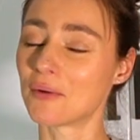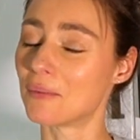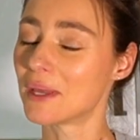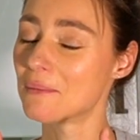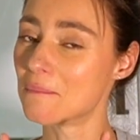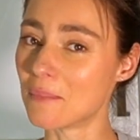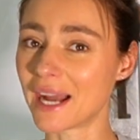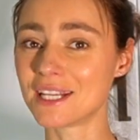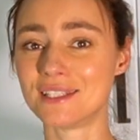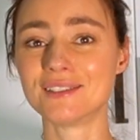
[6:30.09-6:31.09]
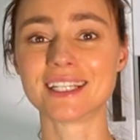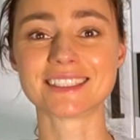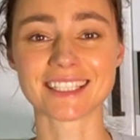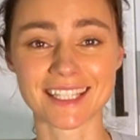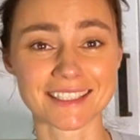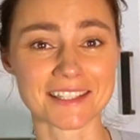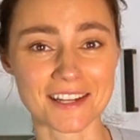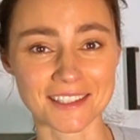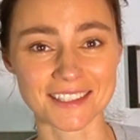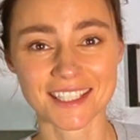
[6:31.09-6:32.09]
we might do that in
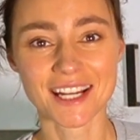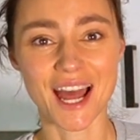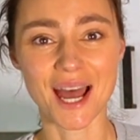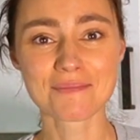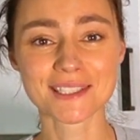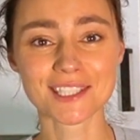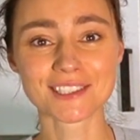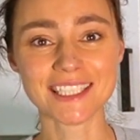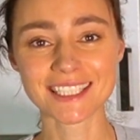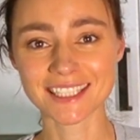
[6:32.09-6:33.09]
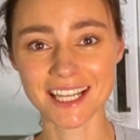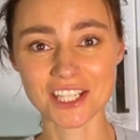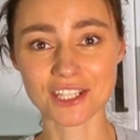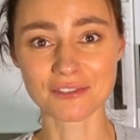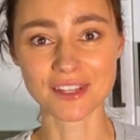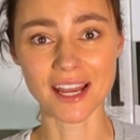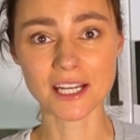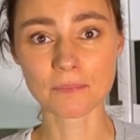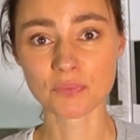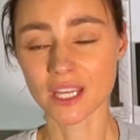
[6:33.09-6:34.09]
another episode here in the Kitchen of 9.